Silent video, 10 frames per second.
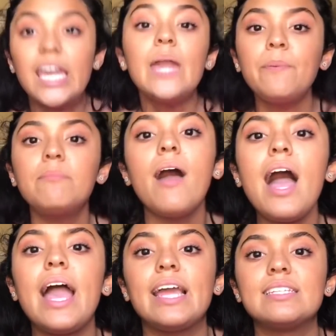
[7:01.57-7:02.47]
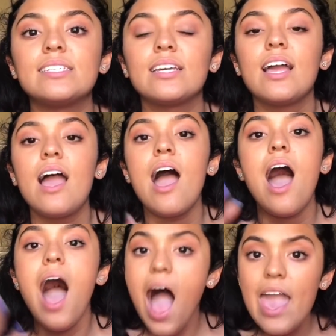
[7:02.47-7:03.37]
Keep in mind,
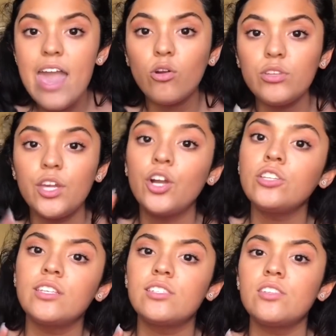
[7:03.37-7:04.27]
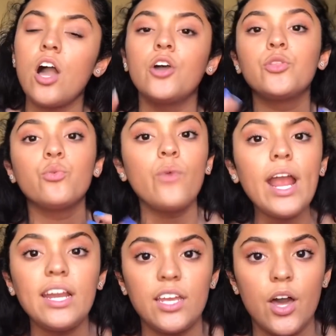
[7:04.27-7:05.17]
I had only heard this song on the
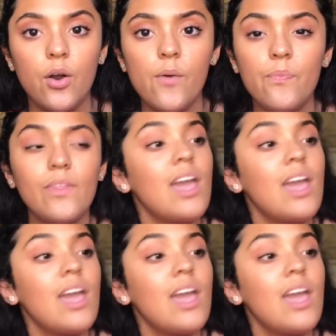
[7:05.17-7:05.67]
radio.